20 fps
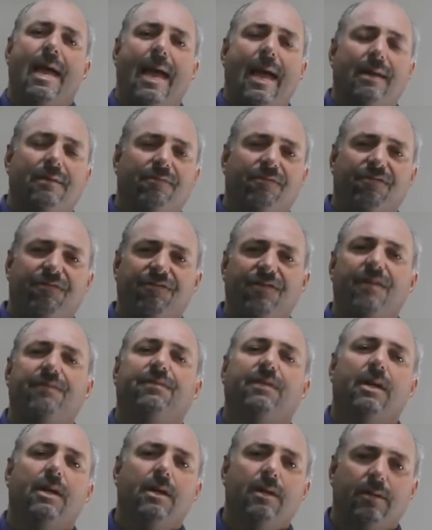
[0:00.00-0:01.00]
at
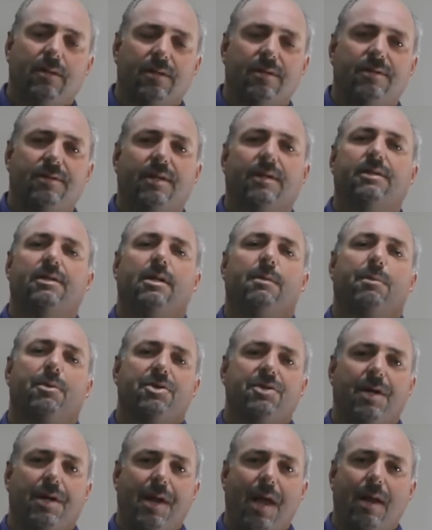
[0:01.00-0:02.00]
50 to
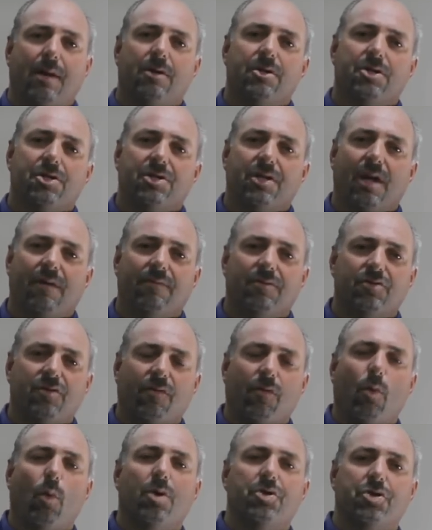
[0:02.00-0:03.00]
60% energy savings
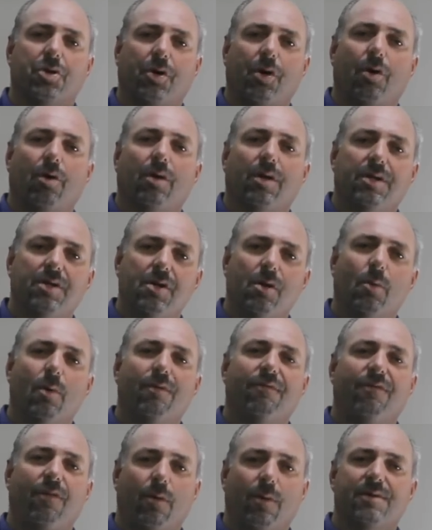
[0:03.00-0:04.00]
over what you're currently doing
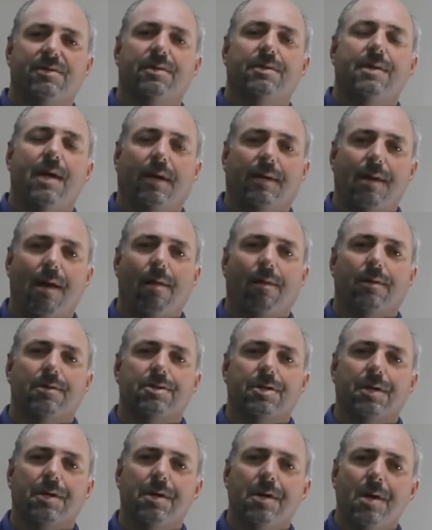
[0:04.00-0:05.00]
with fluorescent
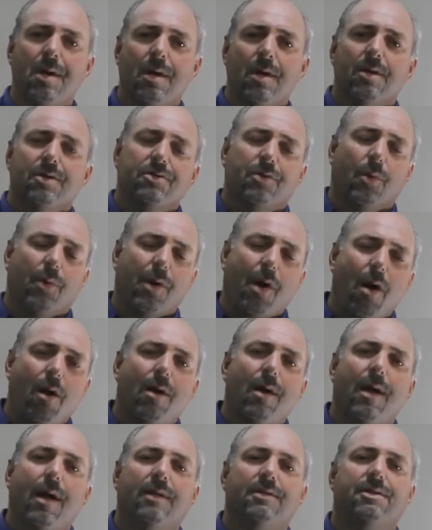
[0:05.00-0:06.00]
technology. So in
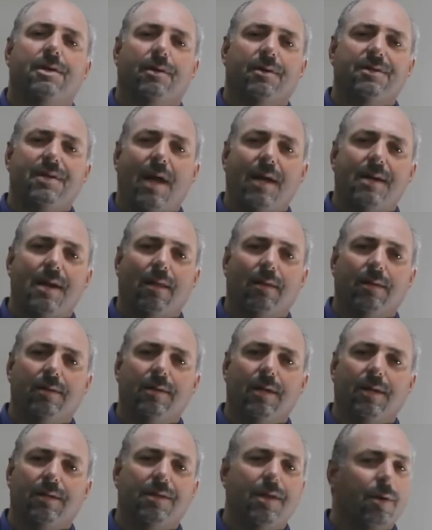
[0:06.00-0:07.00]
our heads here at Titan
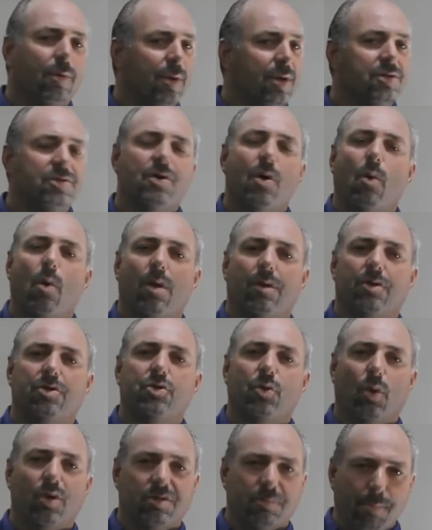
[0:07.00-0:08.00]
LED, there is no other
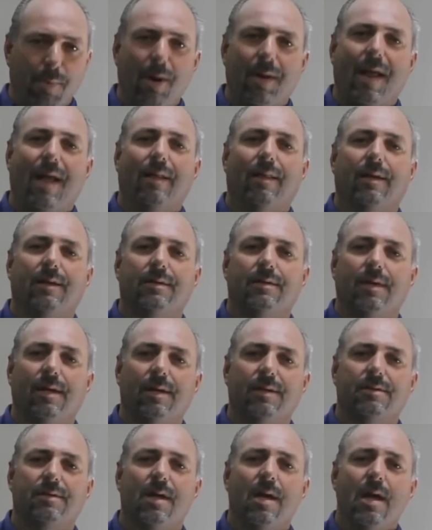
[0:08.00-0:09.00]
choice but
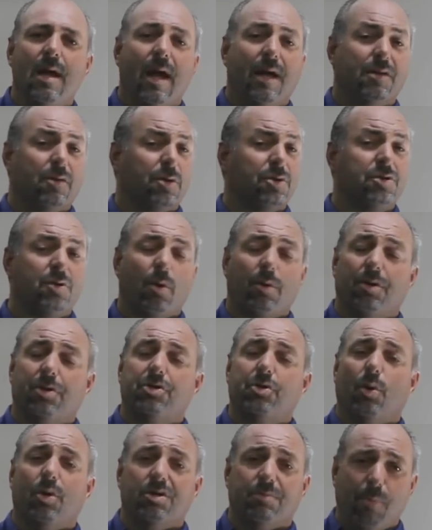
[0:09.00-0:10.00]
LEDs, and there is no other
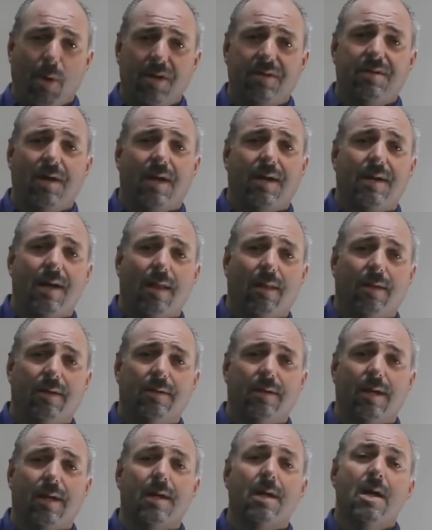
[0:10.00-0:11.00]
choice but Titan
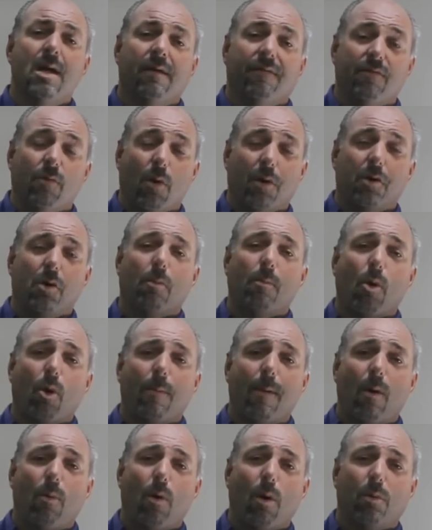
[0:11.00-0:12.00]
LED. If you want to know
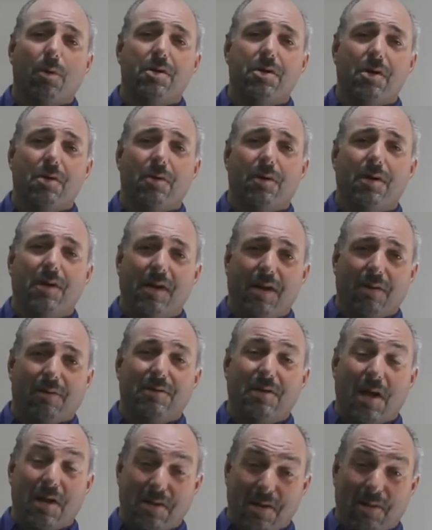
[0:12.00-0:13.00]
more about what we're doing here
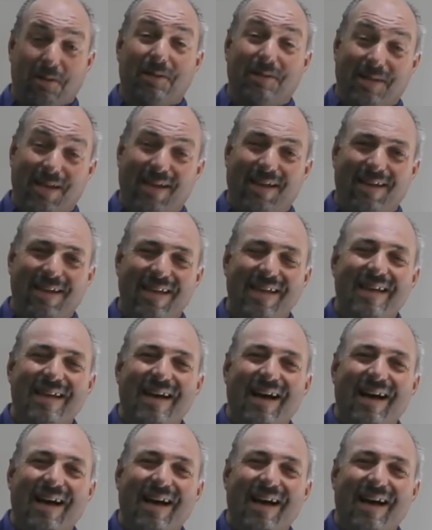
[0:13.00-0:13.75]
at Titan LED,